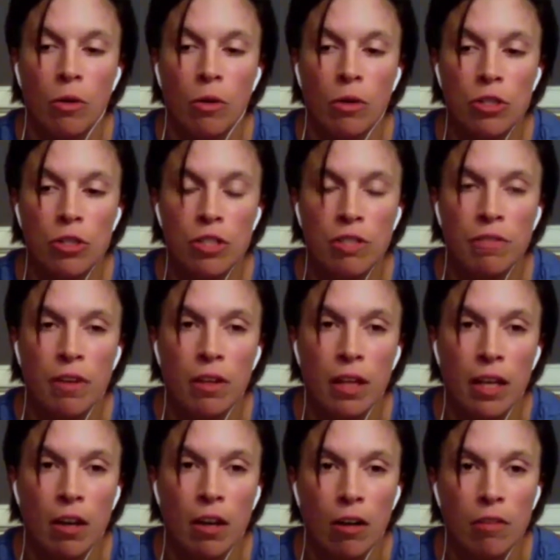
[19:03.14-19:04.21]
she felt
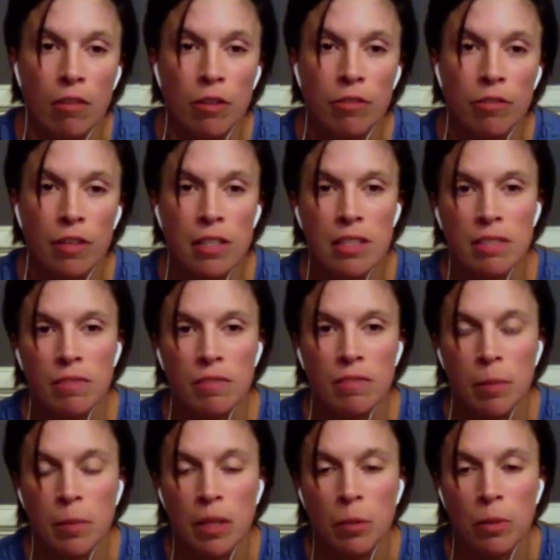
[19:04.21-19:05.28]
like all of her friends and
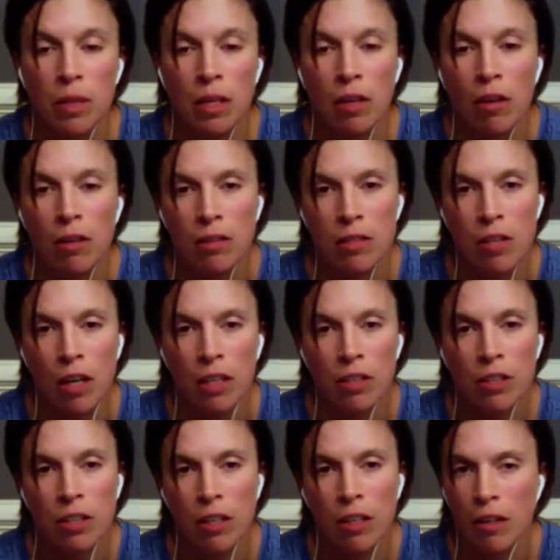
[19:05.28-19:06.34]
family, when they called to talk to
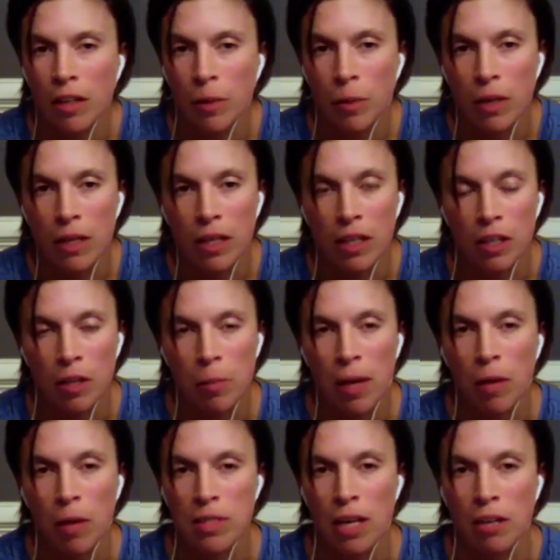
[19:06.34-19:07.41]
her, all they wanted to hear about
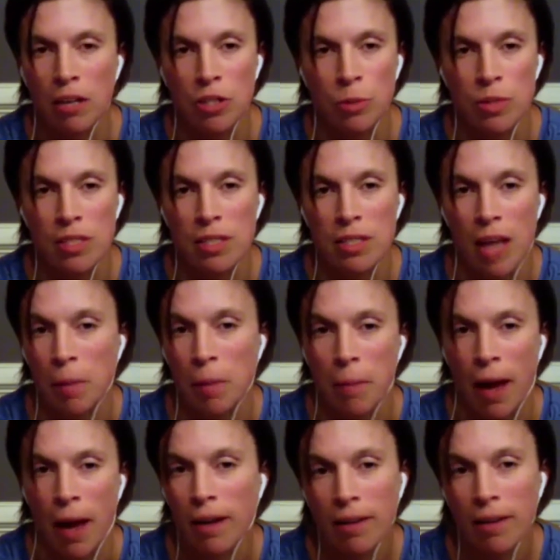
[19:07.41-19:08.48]
was how she was snapping
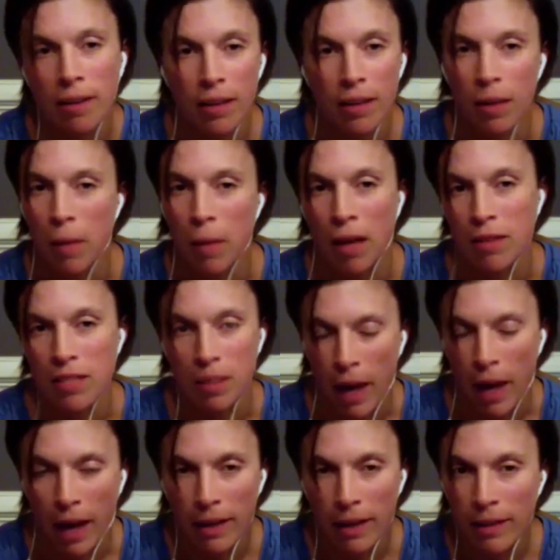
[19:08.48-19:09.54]
back and bouncing
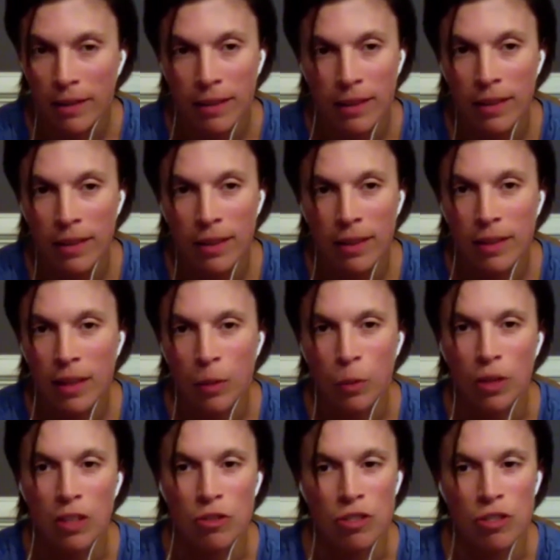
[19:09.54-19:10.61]
back. They weren't
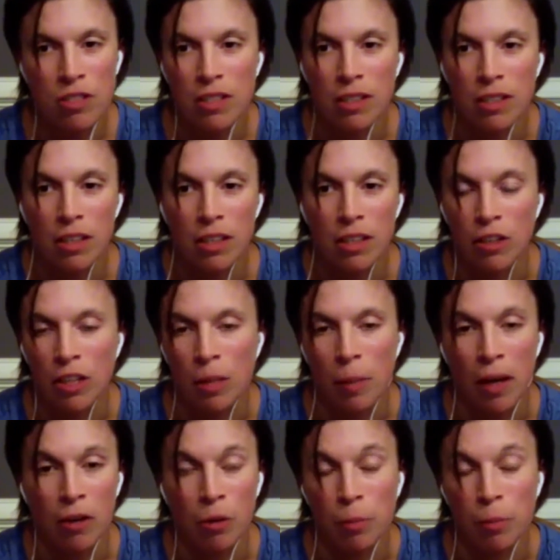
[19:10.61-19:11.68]
interested in hearing
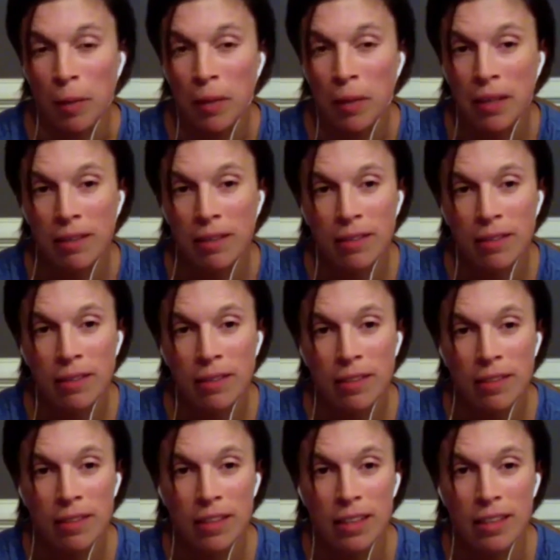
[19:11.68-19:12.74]
about her baby.
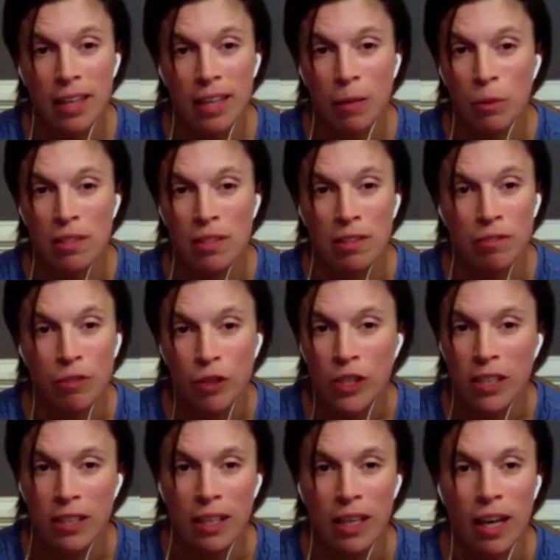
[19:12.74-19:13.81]
That wasn't the first
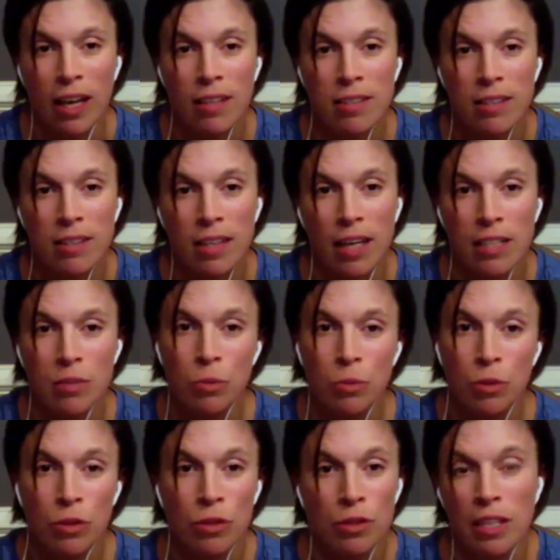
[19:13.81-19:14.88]
thing they asked.
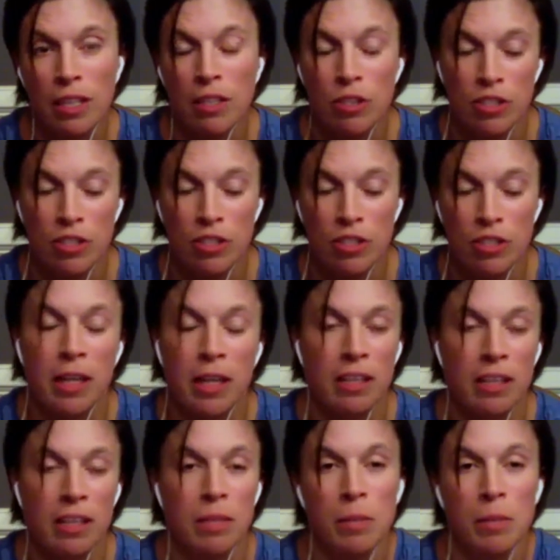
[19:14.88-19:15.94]
They just
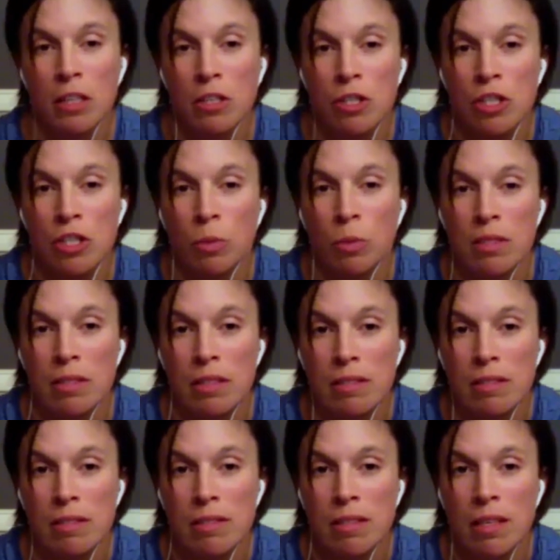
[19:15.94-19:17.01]
expected, because she was
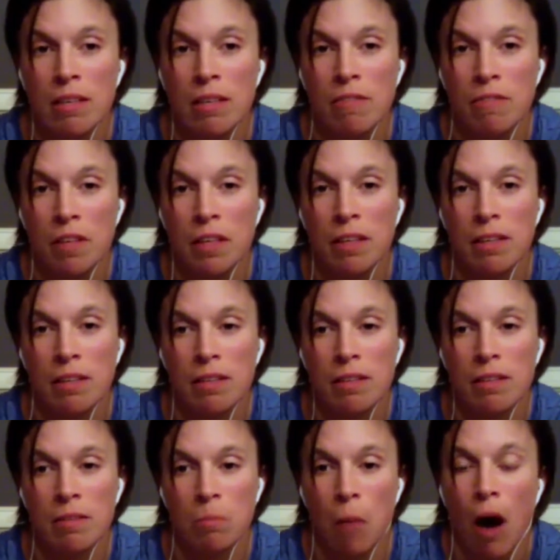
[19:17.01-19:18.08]
this fit
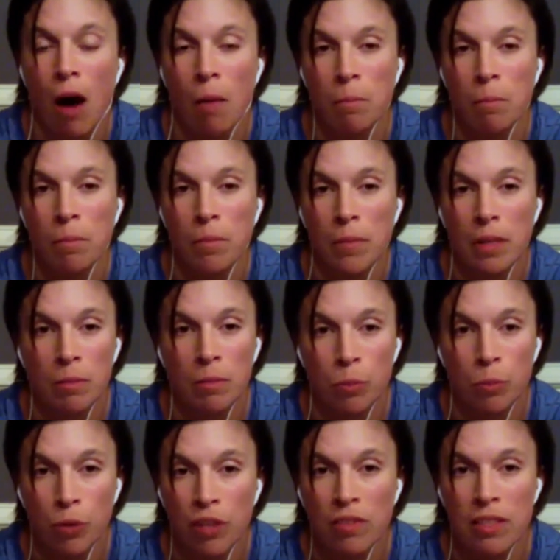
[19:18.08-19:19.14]
mom
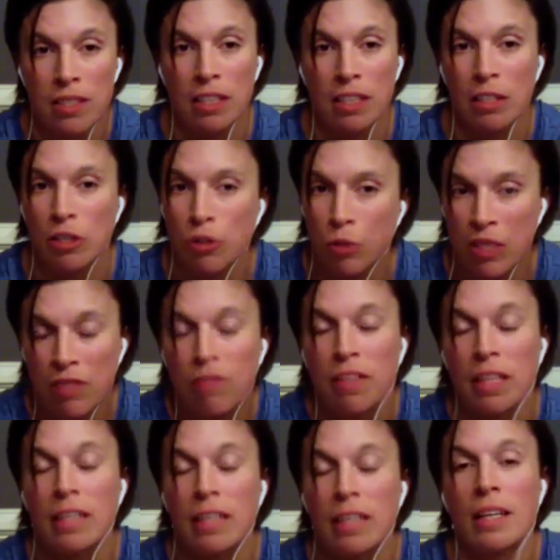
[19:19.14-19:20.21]
previously, that she was
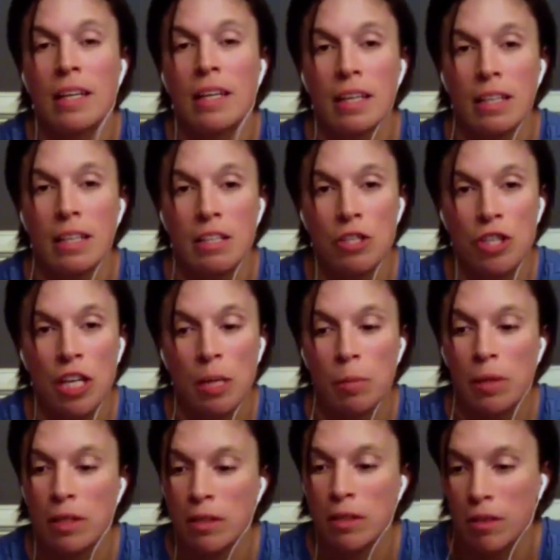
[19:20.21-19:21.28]
fit and in shape
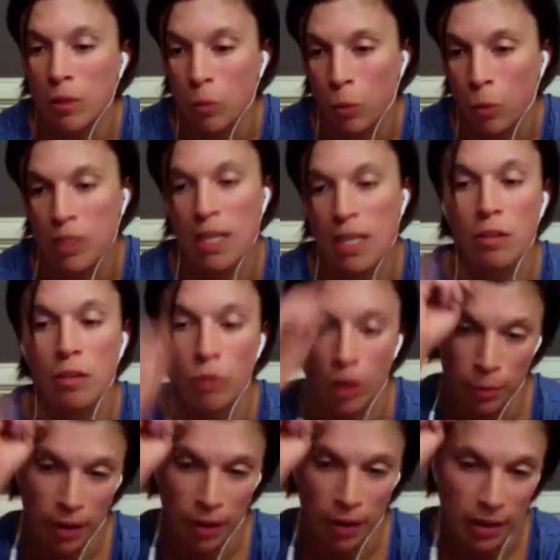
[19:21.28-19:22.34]
and worked out throughout her
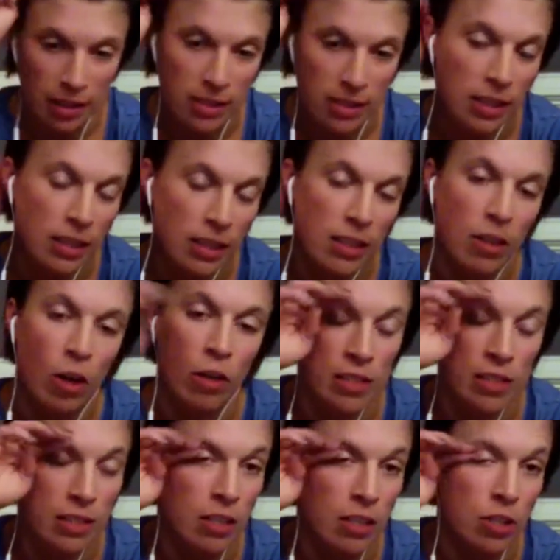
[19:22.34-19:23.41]
pregnancy, that all of
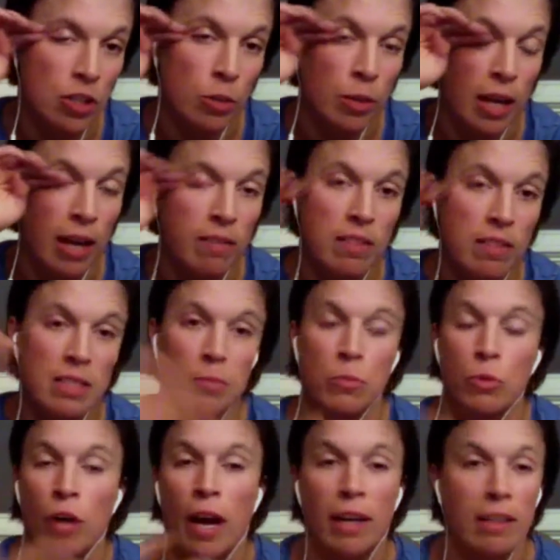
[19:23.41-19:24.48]
a sudden she would have this
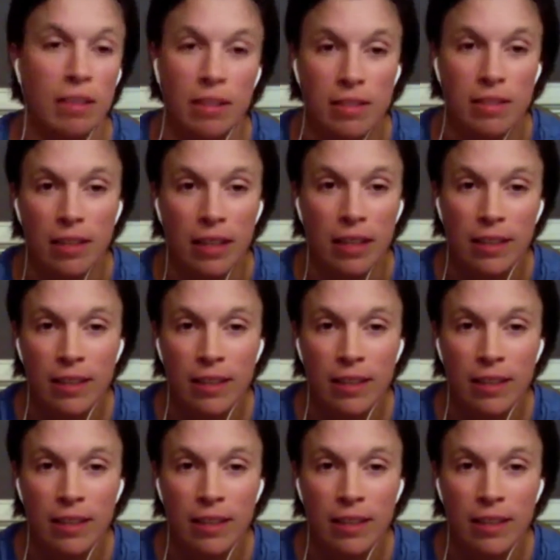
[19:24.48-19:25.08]
miraculous, like,